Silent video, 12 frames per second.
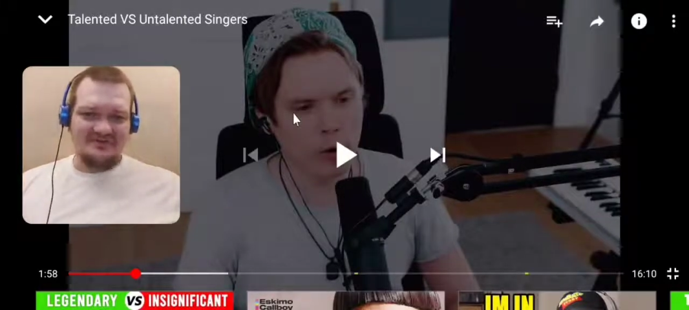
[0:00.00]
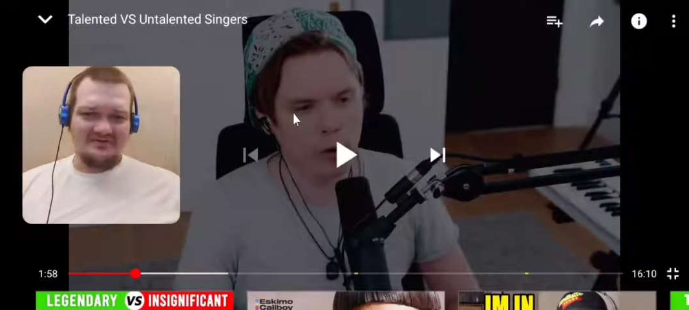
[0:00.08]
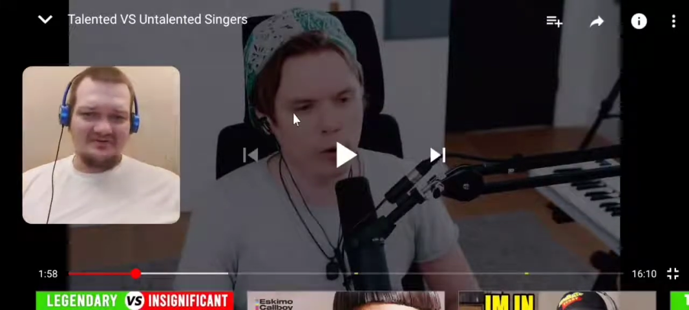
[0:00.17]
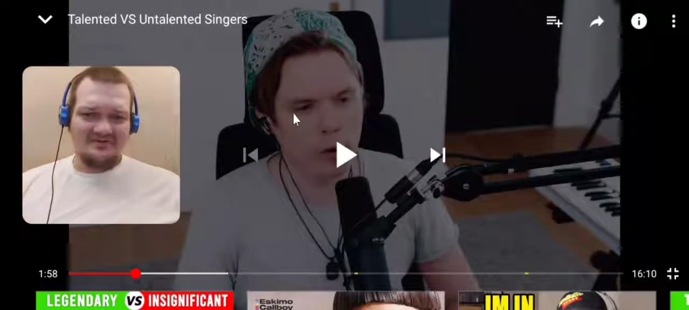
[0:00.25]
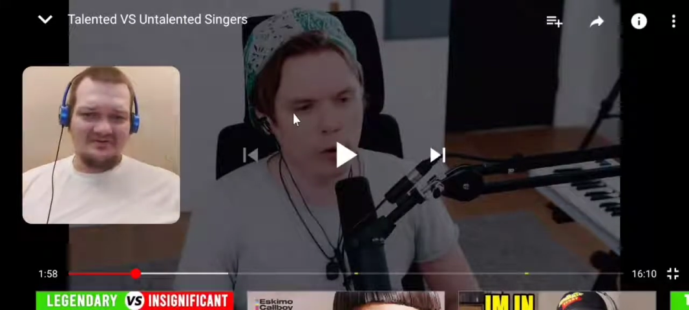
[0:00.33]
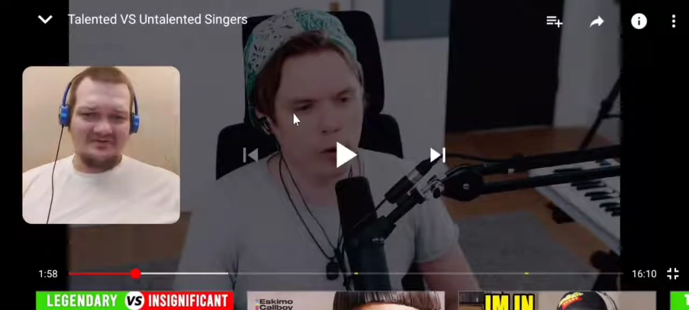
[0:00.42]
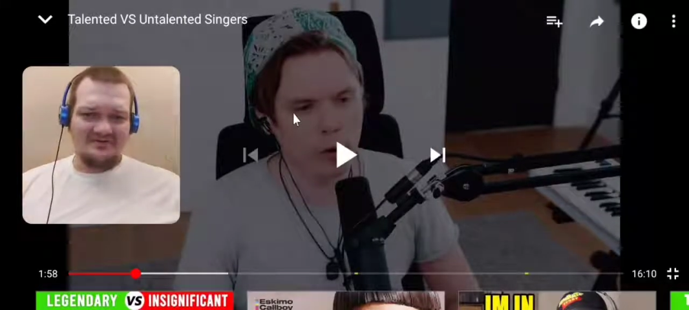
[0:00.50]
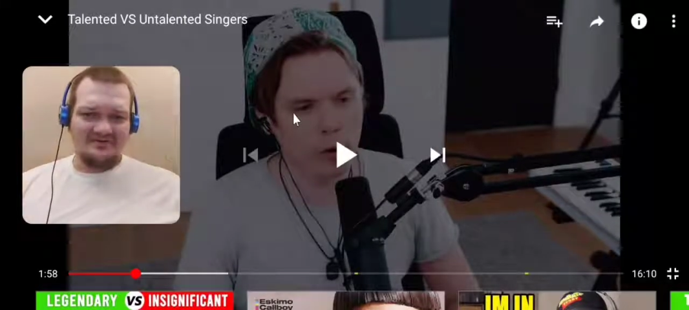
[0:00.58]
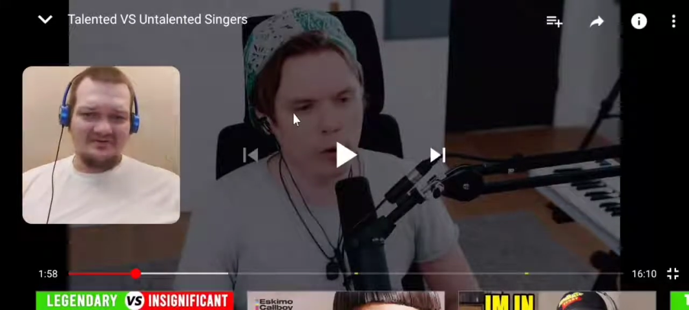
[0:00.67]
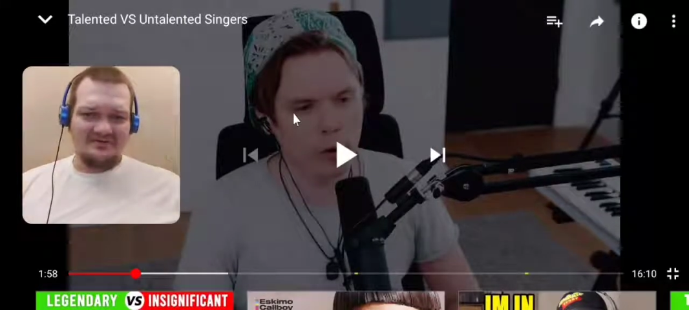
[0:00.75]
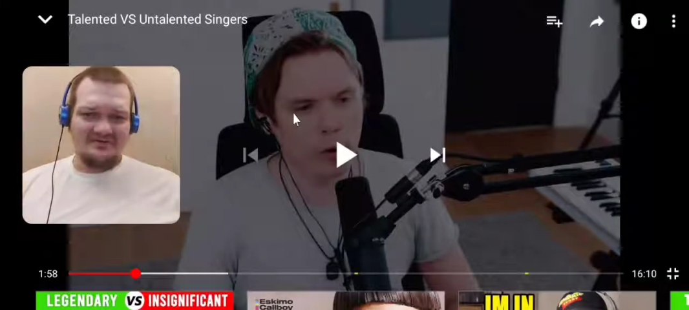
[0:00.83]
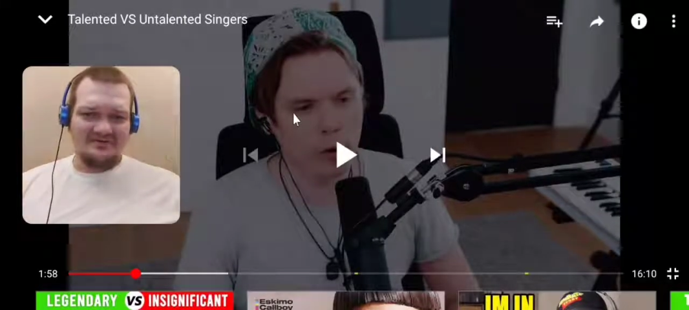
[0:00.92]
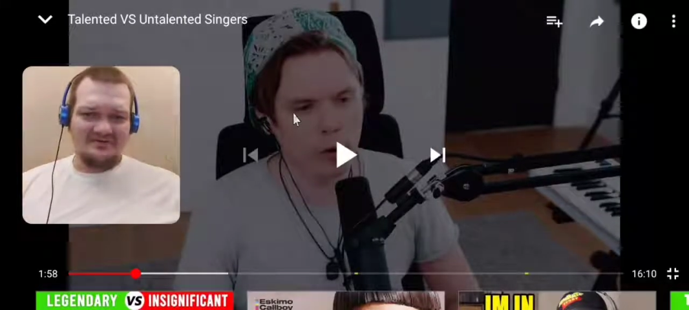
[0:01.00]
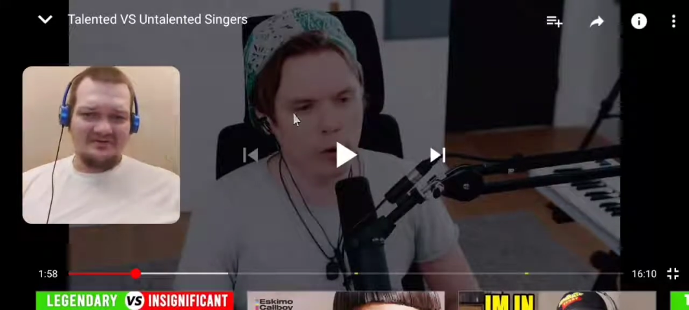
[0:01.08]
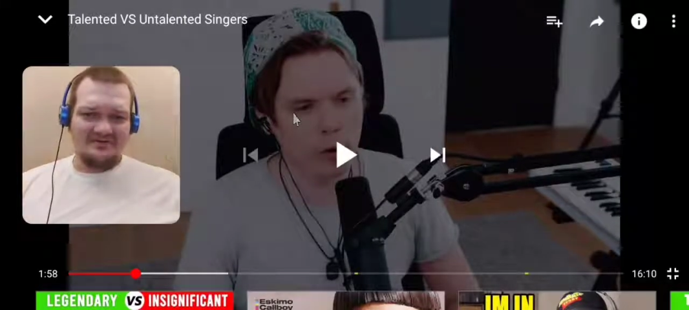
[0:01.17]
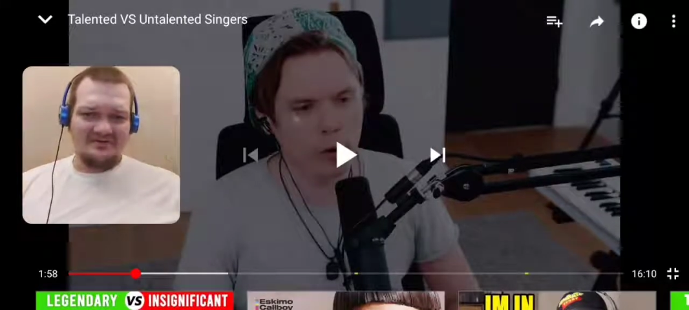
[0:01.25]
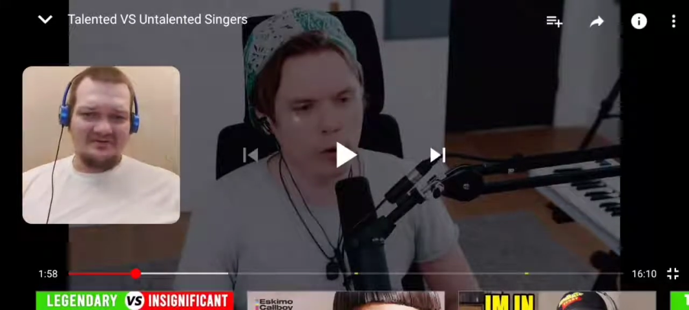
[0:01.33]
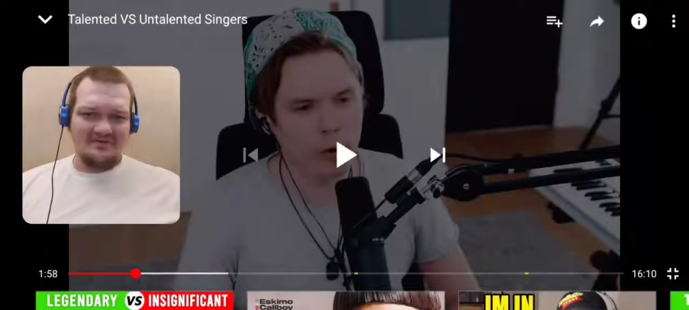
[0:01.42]

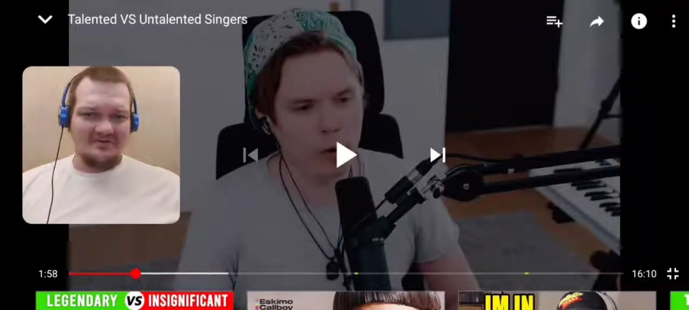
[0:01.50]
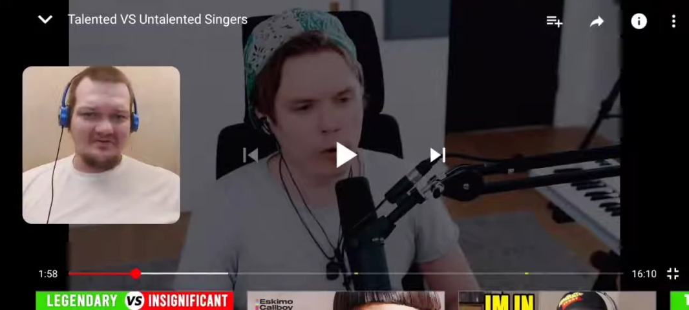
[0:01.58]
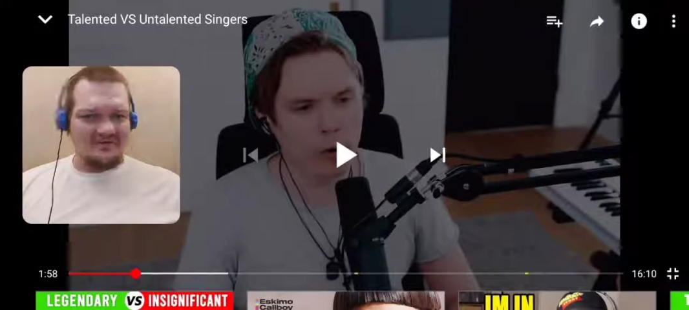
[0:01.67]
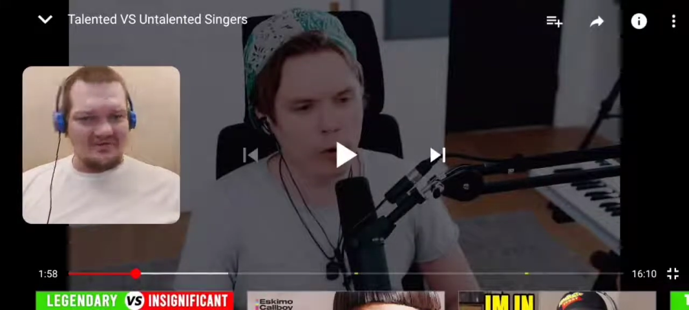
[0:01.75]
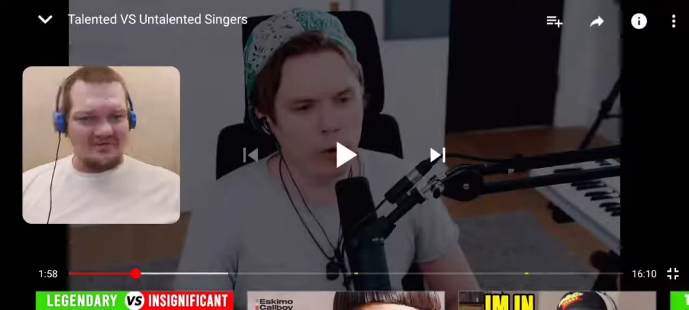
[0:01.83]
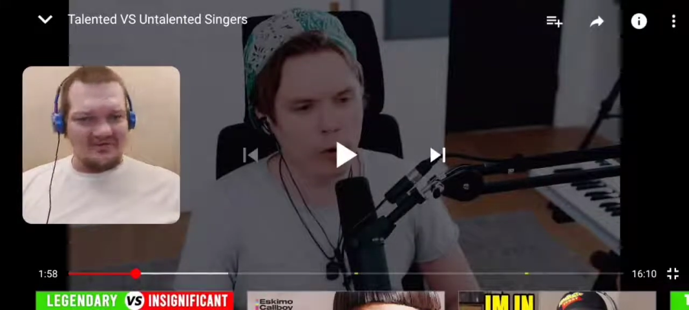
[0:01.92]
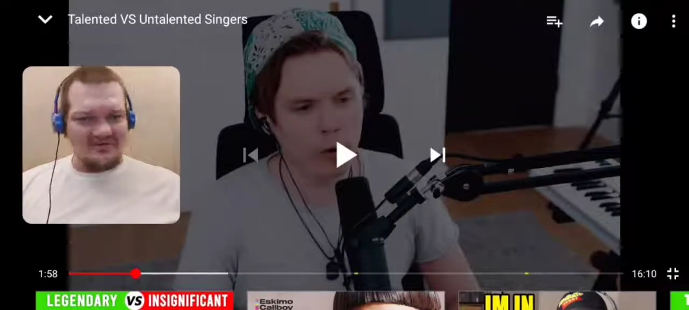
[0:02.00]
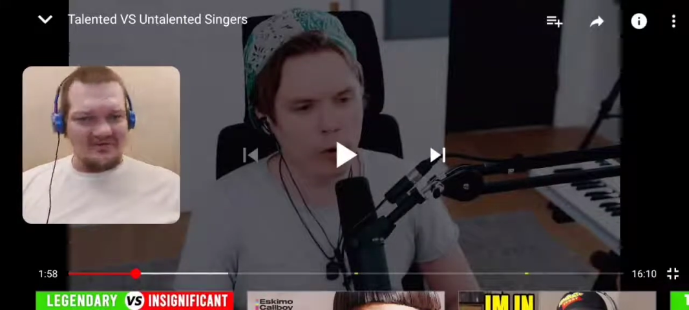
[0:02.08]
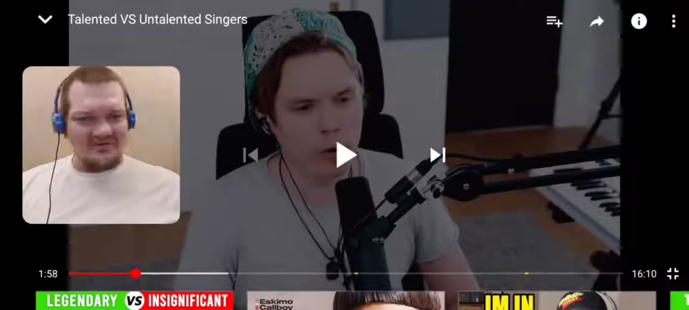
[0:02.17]
Nothing is said.